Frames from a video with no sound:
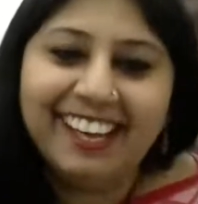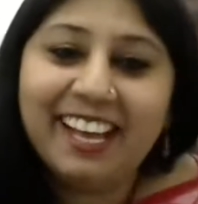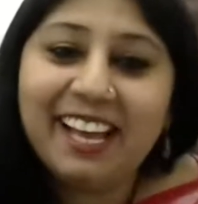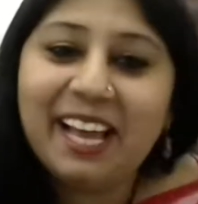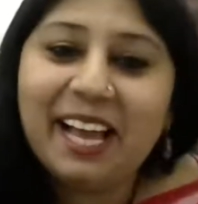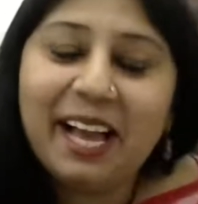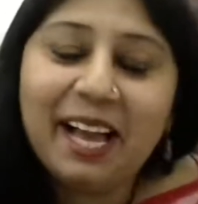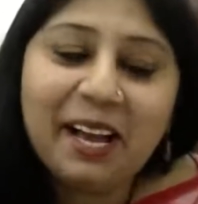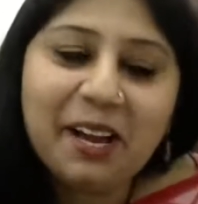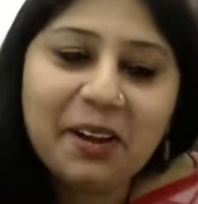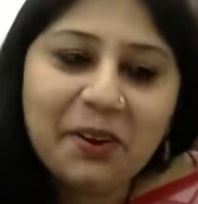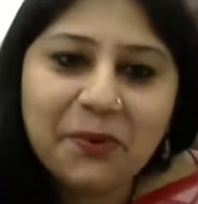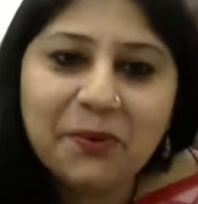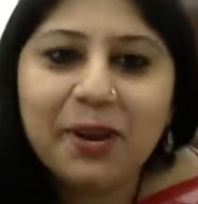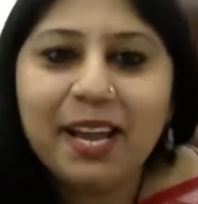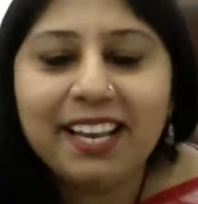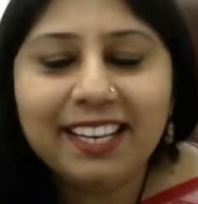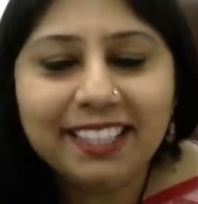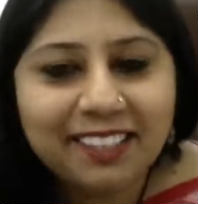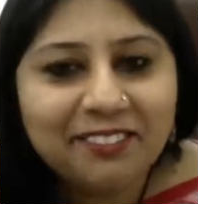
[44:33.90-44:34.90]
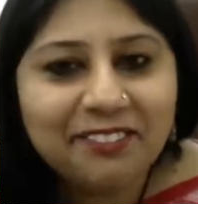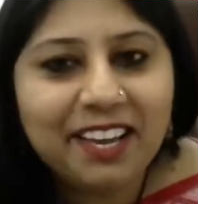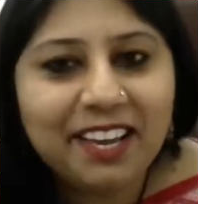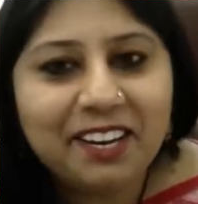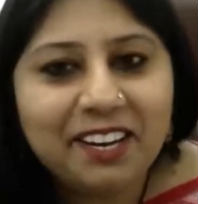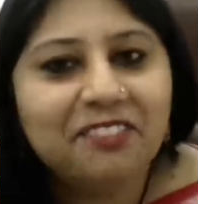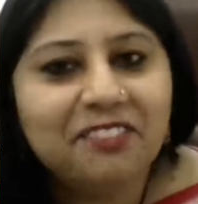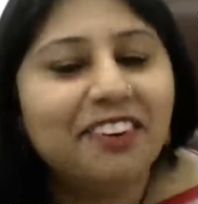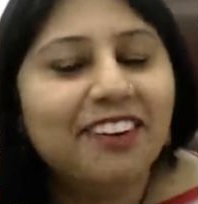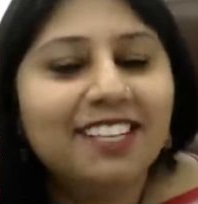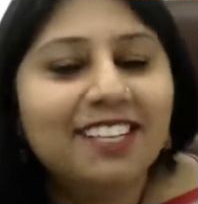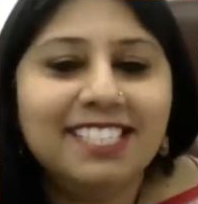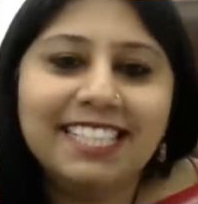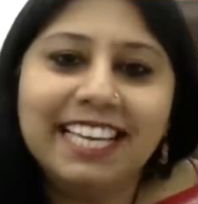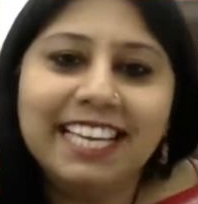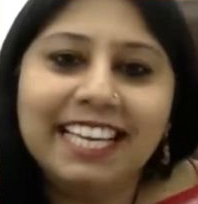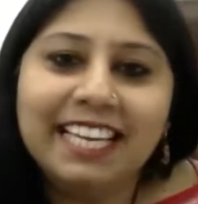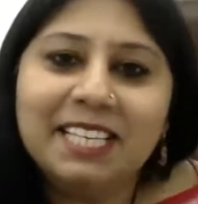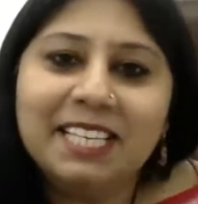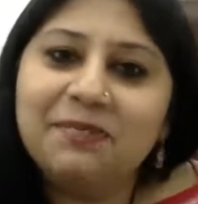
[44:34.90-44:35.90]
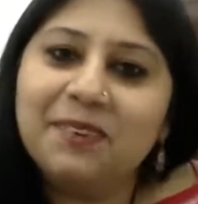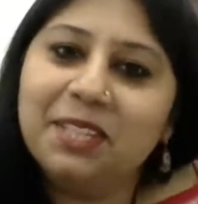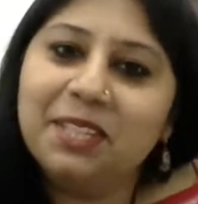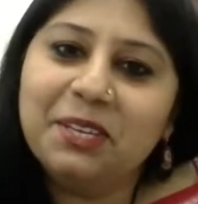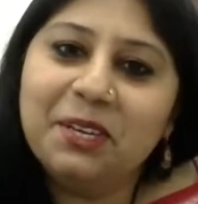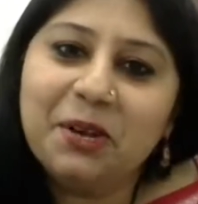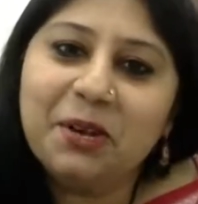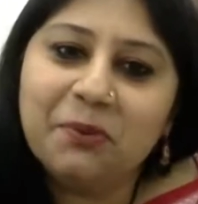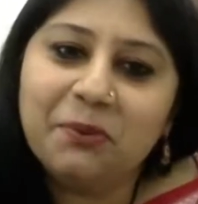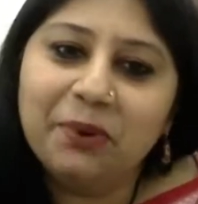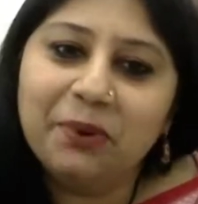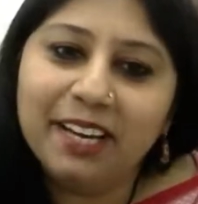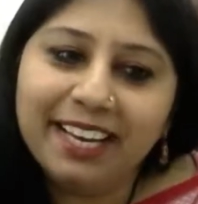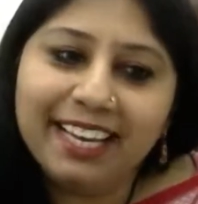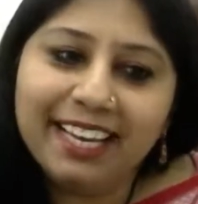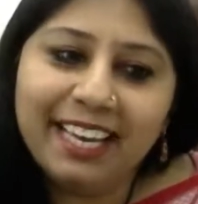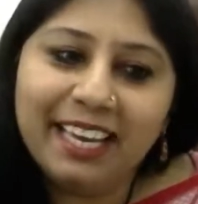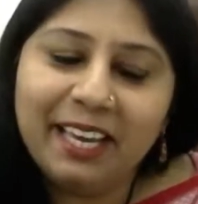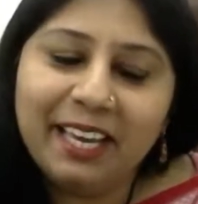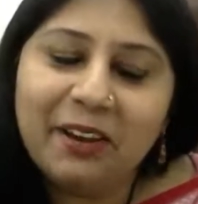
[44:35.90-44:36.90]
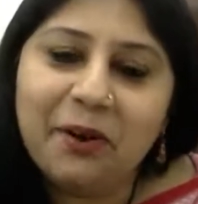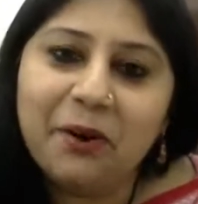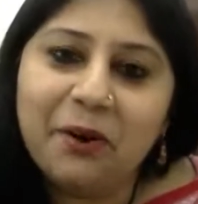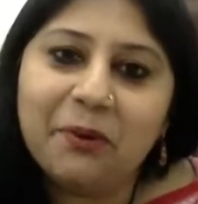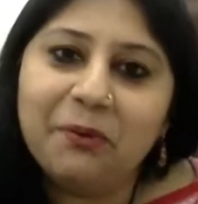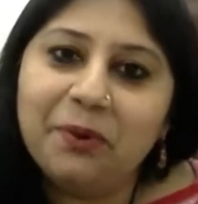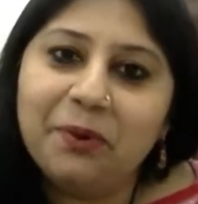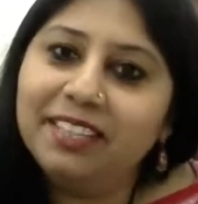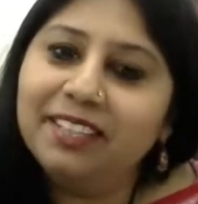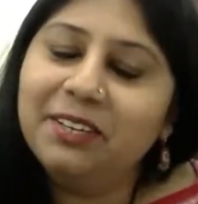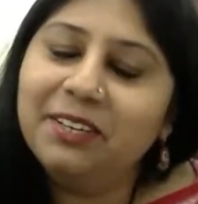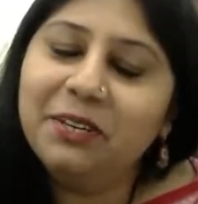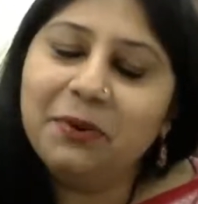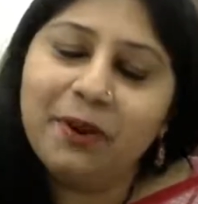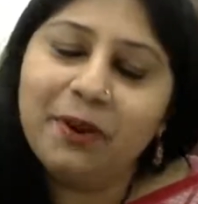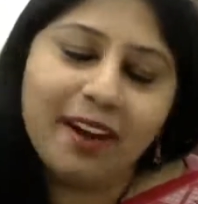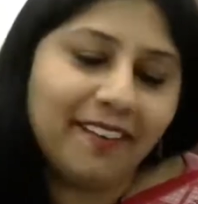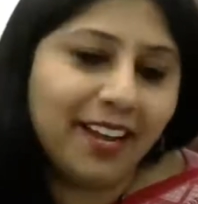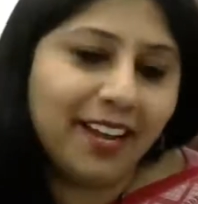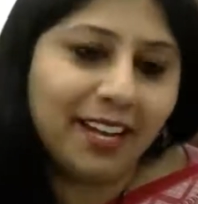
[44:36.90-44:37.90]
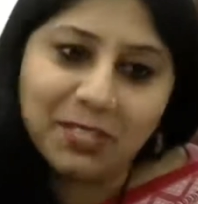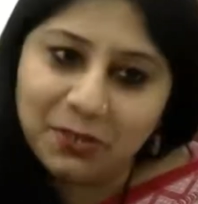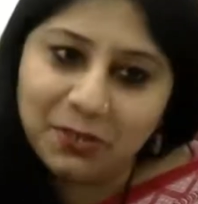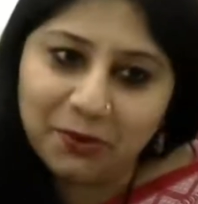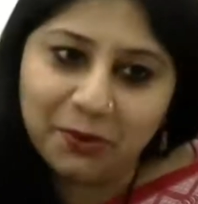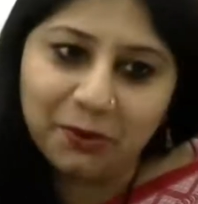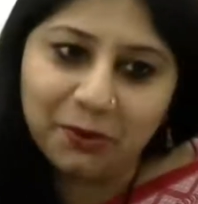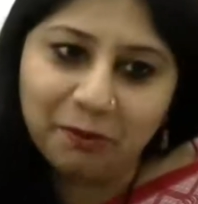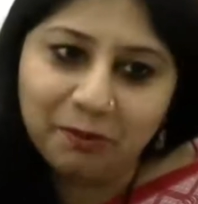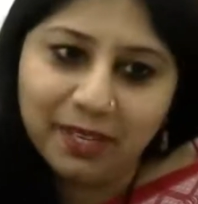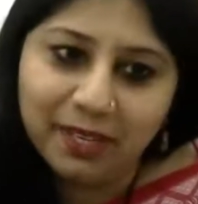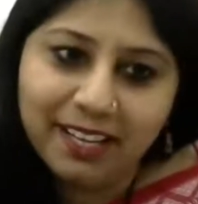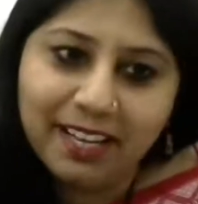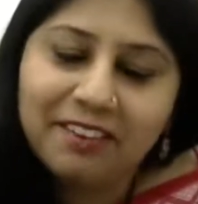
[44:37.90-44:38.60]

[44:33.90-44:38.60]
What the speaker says: Well, the very first thing is whether you're working or whether you are at home.